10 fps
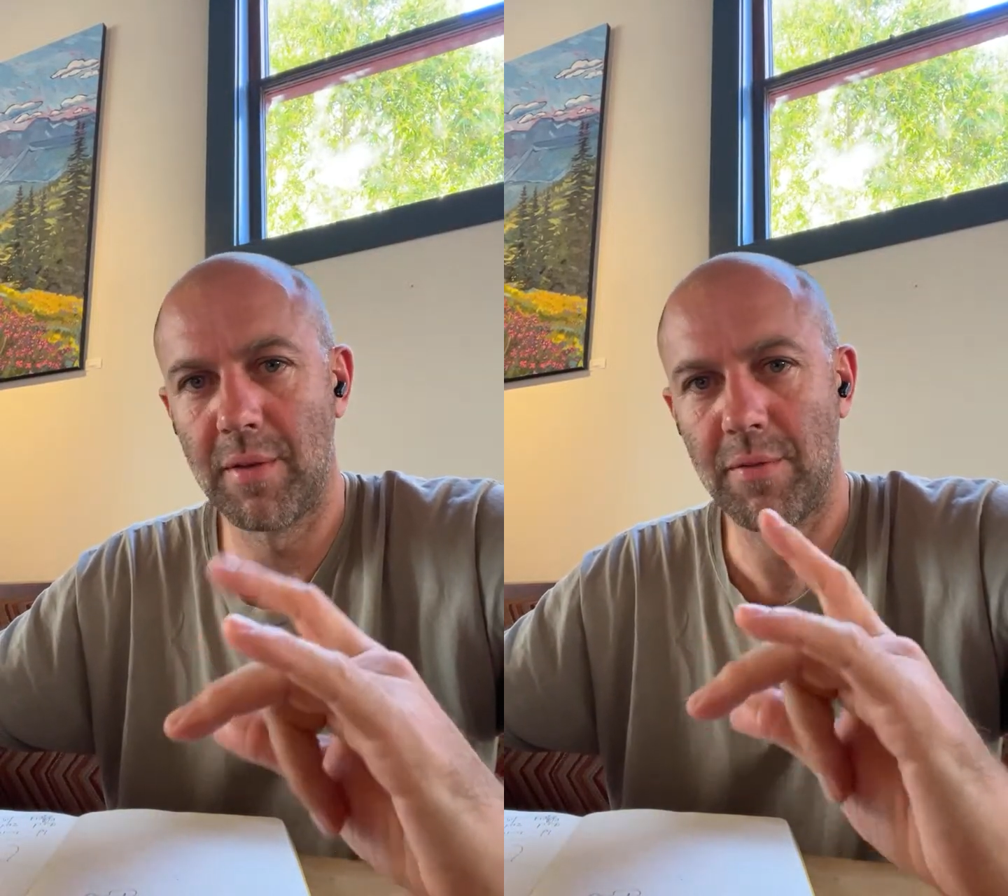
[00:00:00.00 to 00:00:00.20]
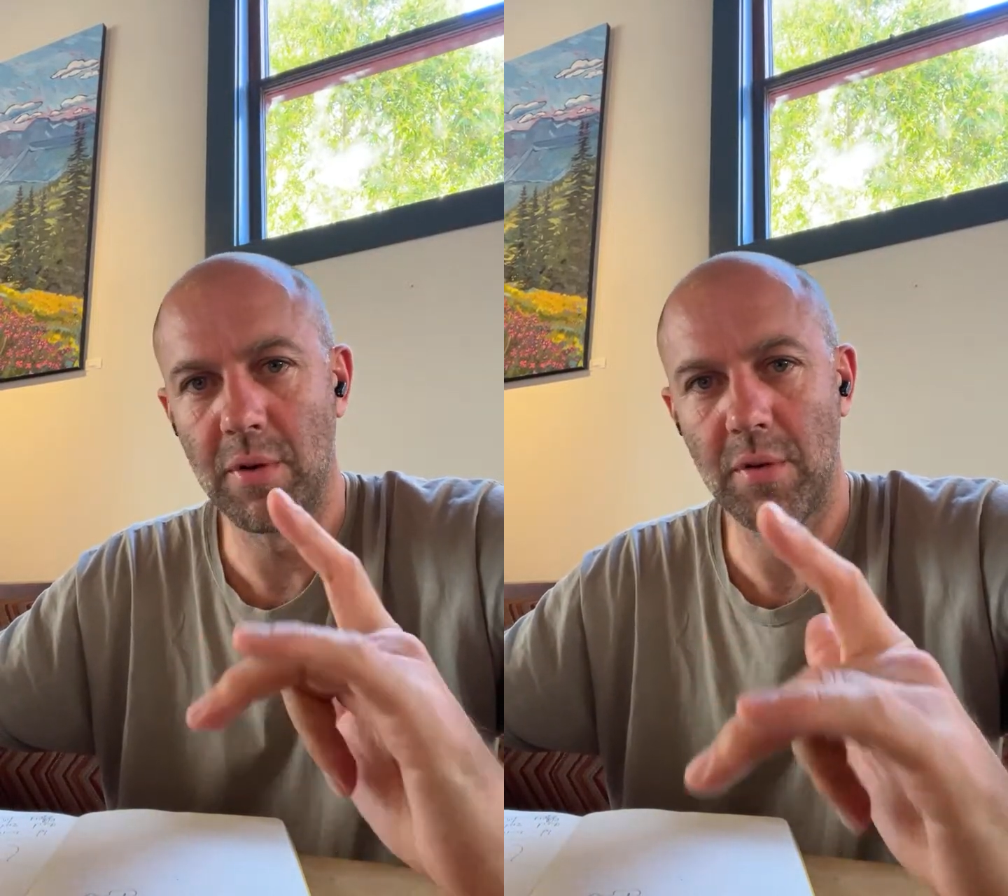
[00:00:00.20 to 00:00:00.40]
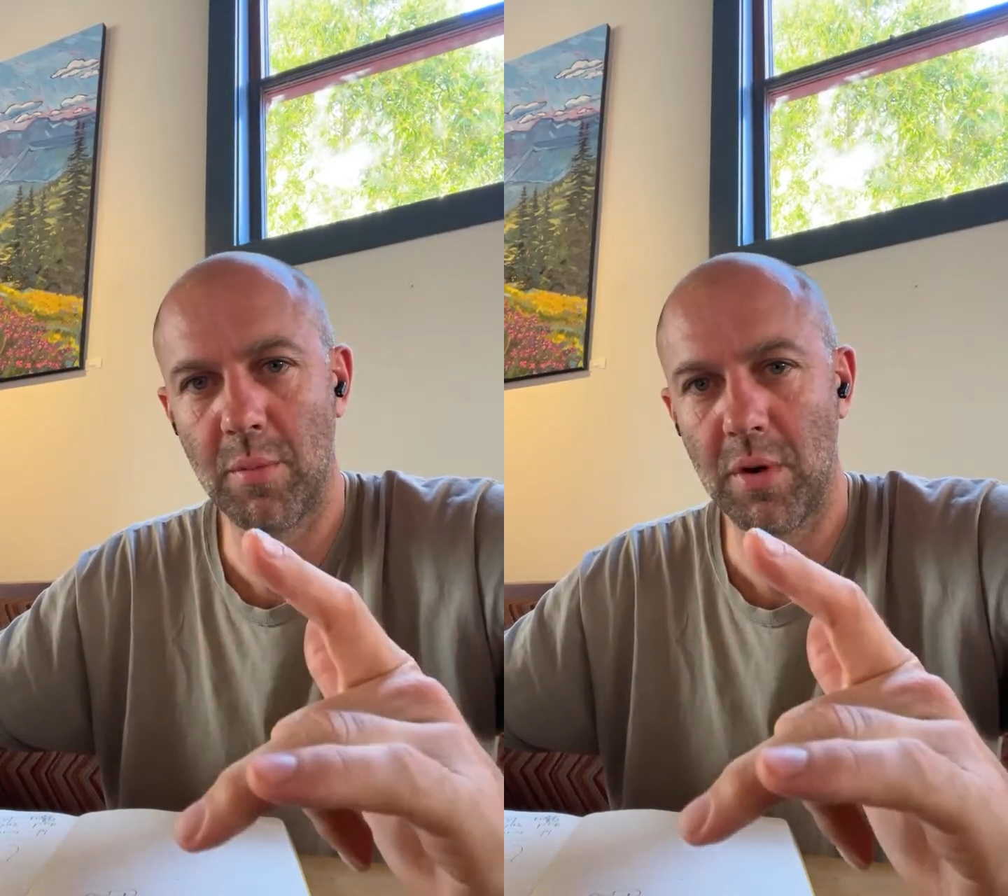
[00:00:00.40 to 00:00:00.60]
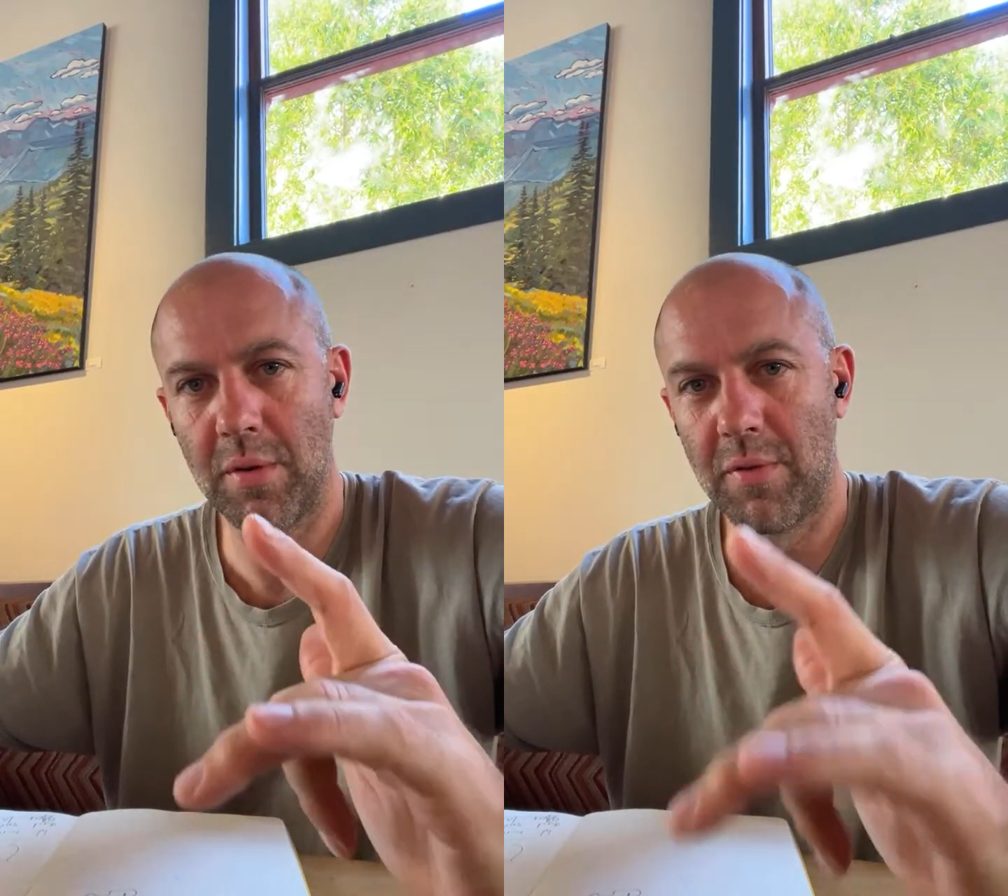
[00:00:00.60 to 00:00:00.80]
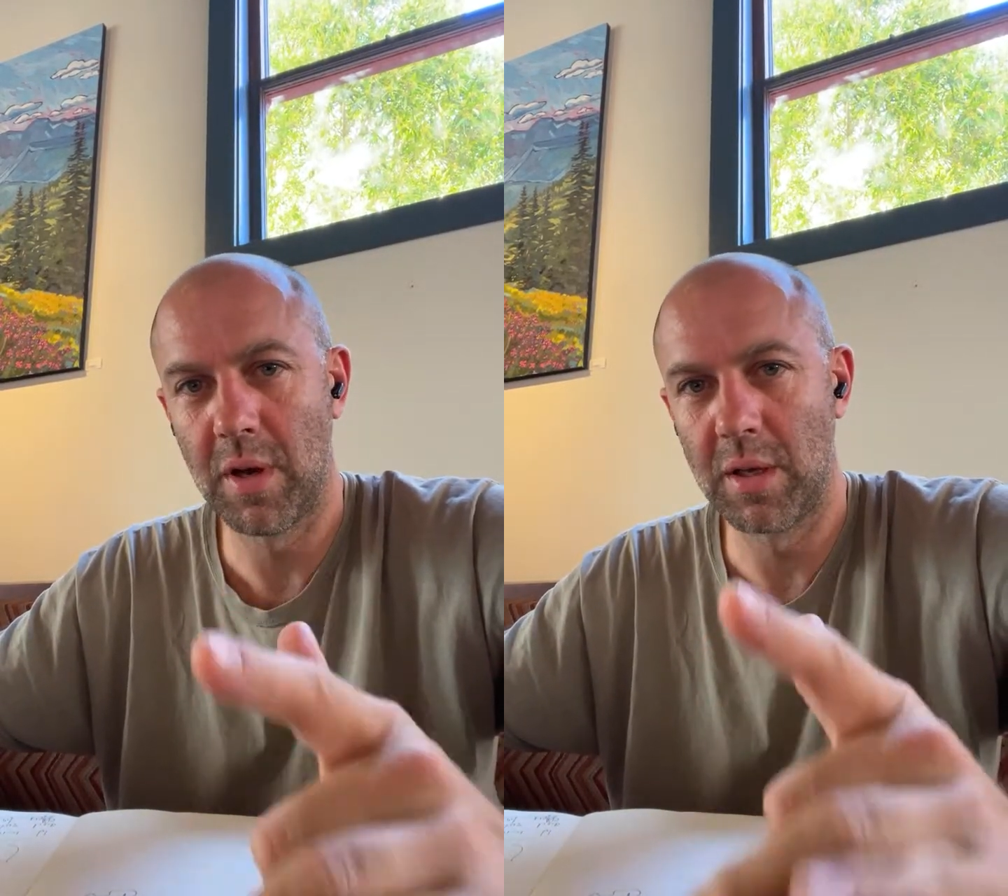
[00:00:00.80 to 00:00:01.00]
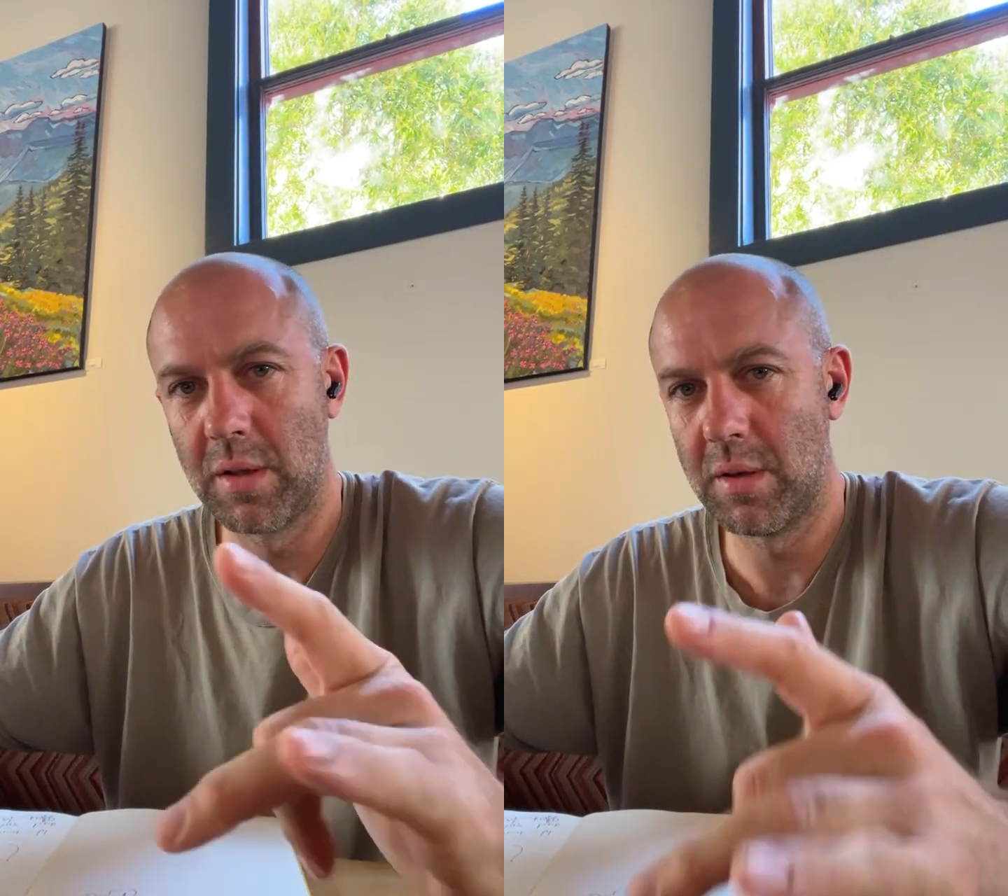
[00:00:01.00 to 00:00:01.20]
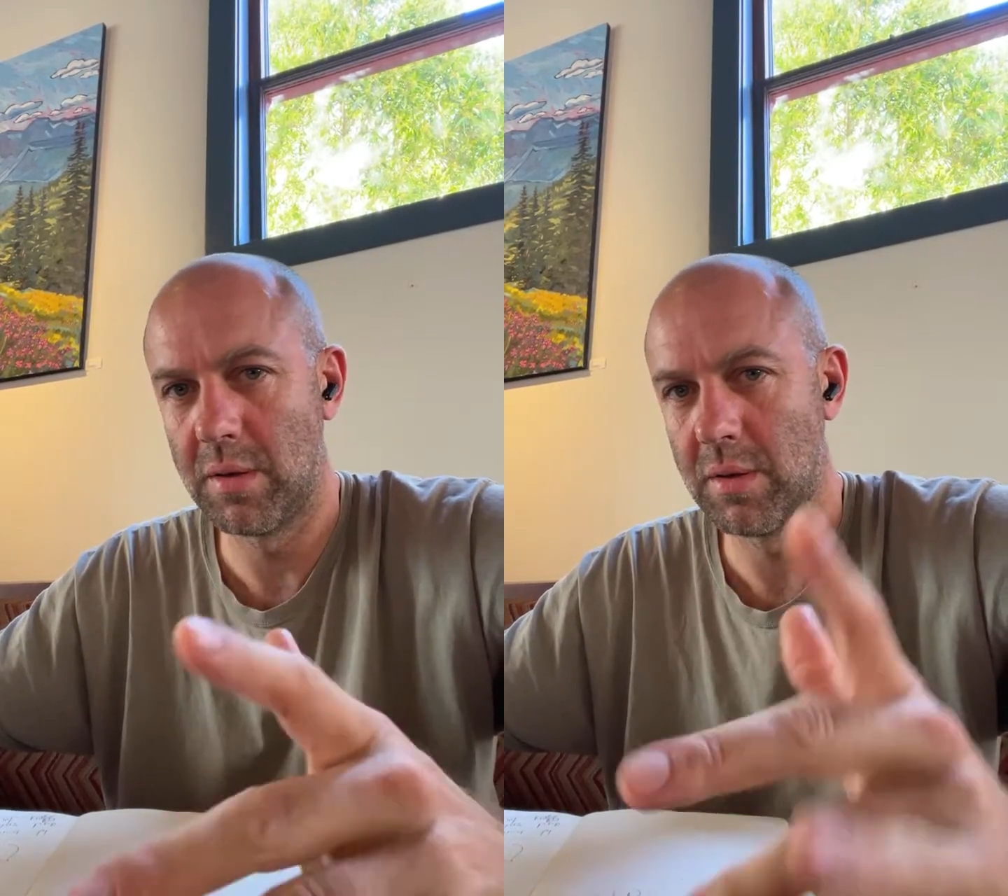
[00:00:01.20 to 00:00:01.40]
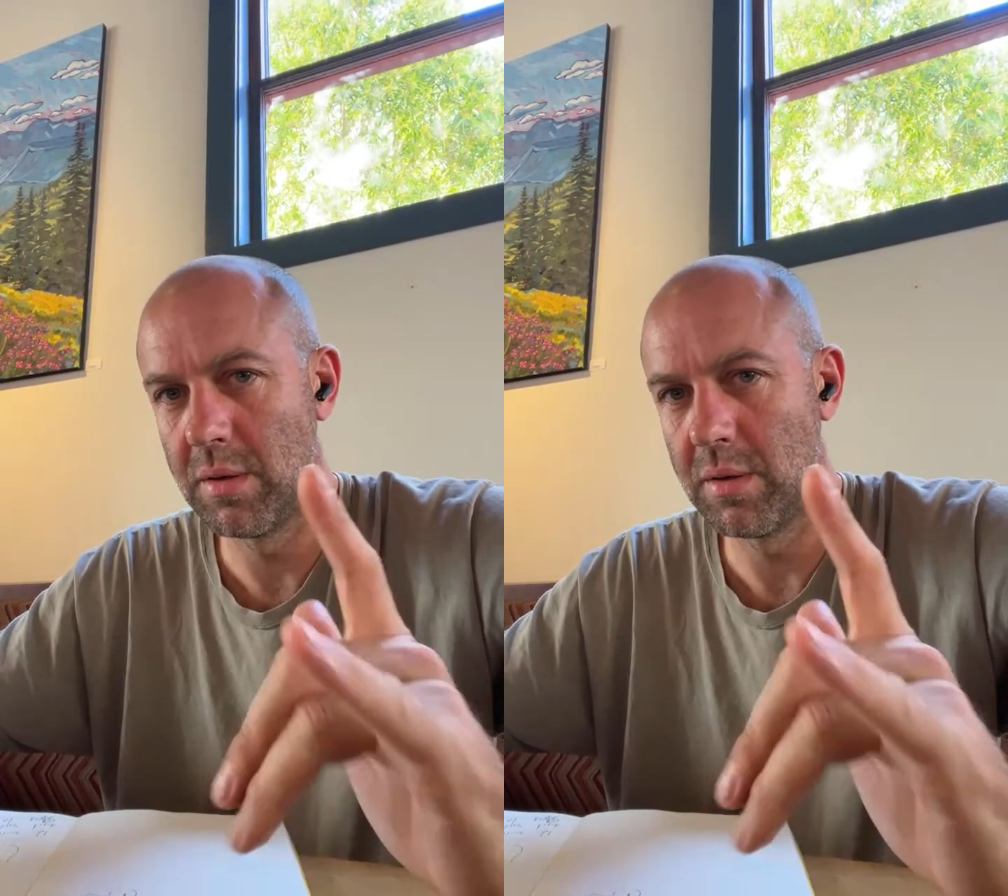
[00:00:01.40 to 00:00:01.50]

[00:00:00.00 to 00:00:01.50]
further modifying the